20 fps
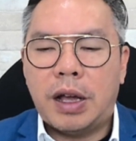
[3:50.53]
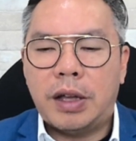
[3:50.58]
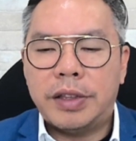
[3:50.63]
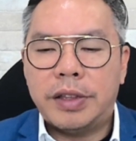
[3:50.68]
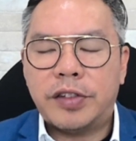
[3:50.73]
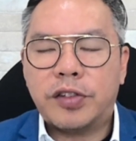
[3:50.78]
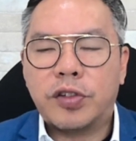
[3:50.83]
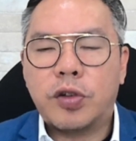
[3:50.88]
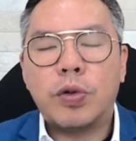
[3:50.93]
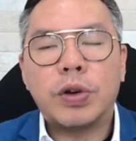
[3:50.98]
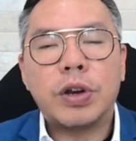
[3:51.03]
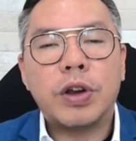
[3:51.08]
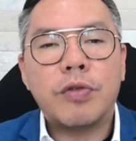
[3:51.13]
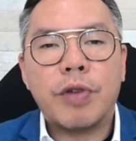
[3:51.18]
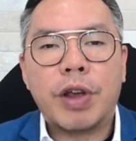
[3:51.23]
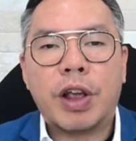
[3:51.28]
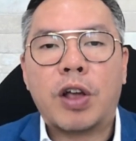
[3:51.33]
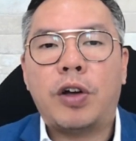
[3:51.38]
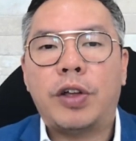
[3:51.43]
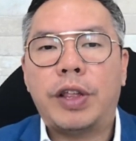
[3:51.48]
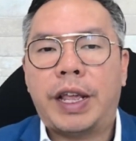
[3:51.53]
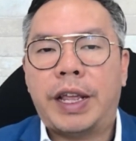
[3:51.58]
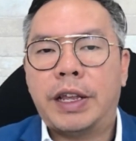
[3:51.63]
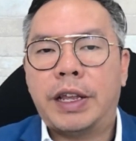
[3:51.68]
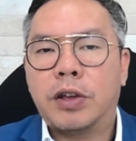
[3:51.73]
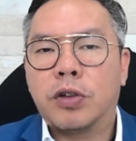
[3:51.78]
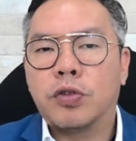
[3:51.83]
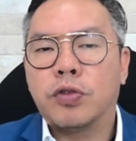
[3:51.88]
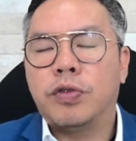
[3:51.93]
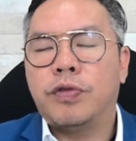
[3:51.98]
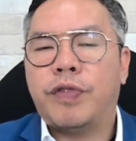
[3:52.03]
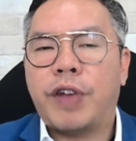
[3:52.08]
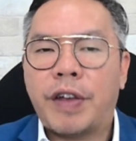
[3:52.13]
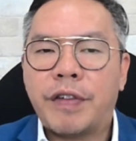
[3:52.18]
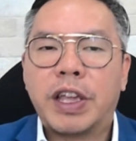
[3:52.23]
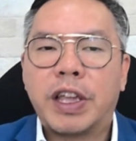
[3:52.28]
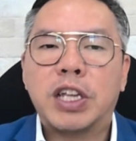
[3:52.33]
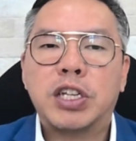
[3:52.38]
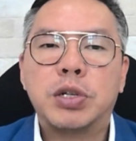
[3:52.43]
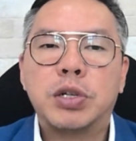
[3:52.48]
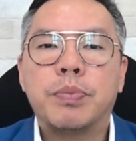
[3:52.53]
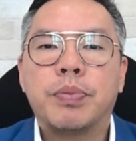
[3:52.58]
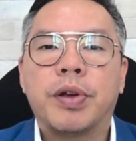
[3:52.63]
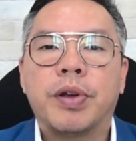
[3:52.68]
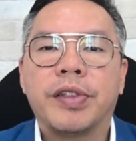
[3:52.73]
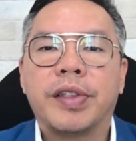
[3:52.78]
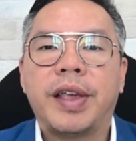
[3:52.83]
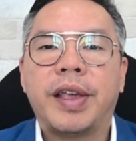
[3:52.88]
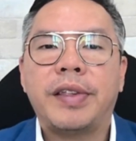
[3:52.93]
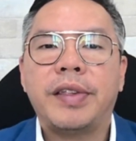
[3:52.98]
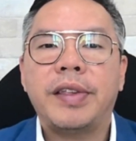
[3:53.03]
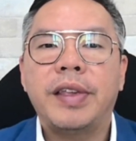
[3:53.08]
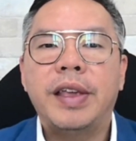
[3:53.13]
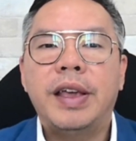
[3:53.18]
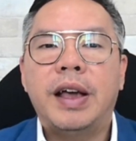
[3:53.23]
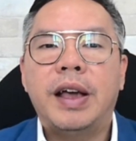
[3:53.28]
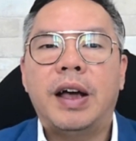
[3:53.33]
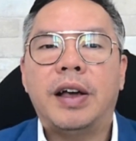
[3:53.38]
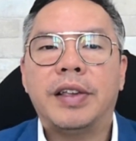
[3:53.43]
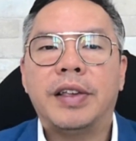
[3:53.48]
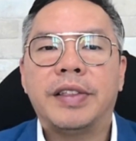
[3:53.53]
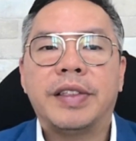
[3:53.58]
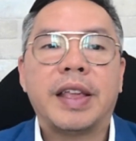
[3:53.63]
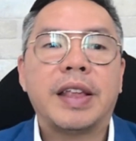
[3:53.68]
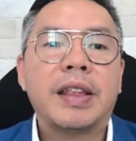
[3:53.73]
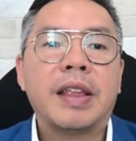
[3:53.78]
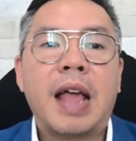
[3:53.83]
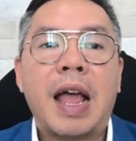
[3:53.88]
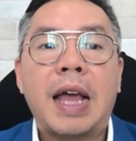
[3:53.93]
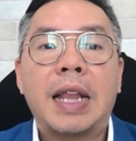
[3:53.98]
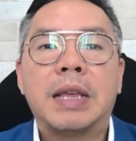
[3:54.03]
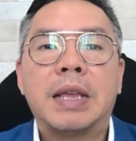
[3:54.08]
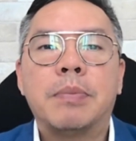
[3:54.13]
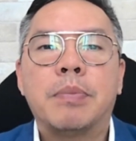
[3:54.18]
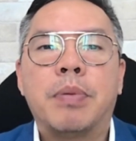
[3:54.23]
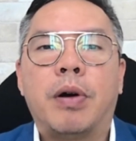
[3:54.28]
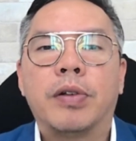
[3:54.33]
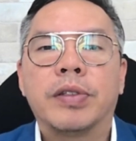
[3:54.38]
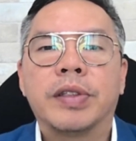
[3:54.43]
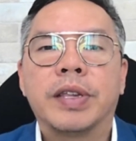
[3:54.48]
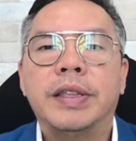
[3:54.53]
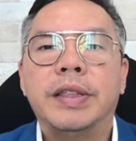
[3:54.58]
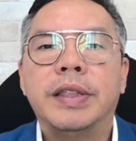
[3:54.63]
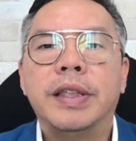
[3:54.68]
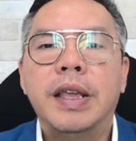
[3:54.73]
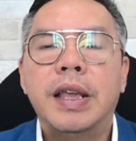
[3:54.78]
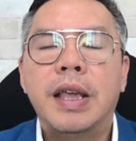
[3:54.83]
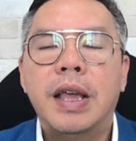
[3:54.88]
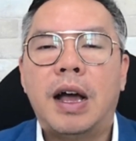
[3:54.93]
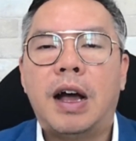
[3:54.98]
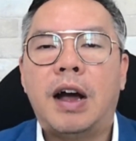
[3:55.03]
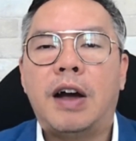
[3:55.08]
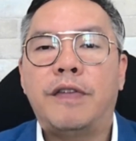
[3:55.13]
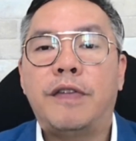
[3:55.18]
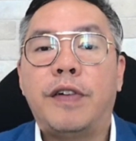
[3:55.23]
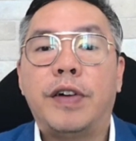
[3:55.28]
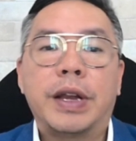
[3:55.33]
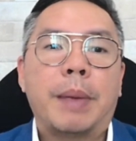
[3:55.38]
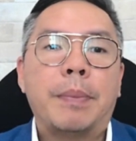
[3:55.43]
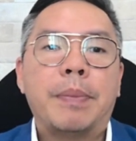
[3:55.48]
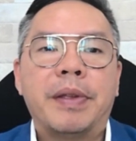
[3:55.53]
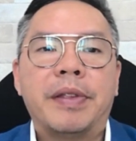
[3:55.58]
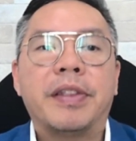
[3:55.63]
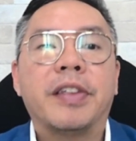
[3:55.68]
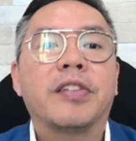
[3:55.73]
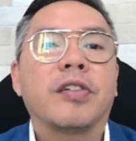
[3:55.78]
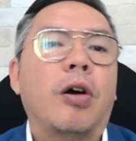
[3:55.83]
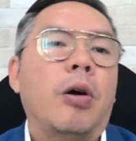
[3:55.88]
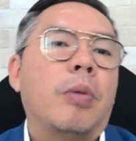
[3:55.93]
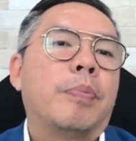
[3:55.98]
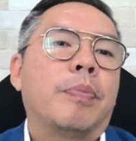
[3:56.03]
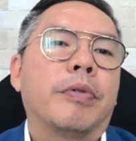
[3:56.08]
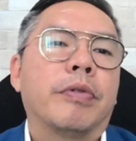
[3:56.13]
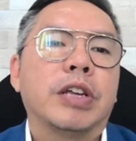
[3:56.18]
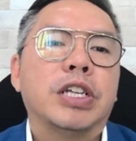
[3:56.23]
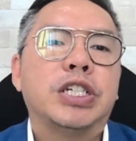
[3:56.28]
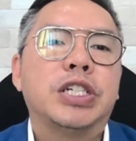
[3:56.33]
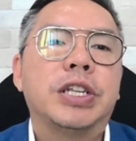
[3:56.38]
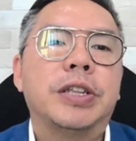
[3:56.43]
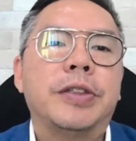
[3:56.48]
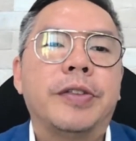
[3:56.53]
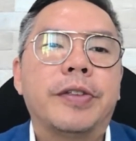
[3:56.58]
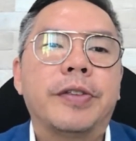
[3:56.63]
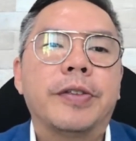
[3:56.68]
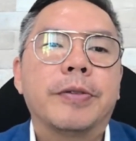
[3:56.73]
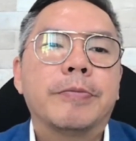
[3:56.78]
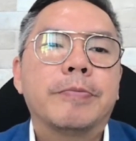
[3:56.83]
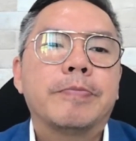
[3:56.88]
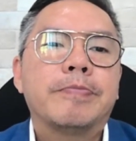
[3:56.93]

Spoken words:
this golden record and a good verification process is then highly important for their business operations.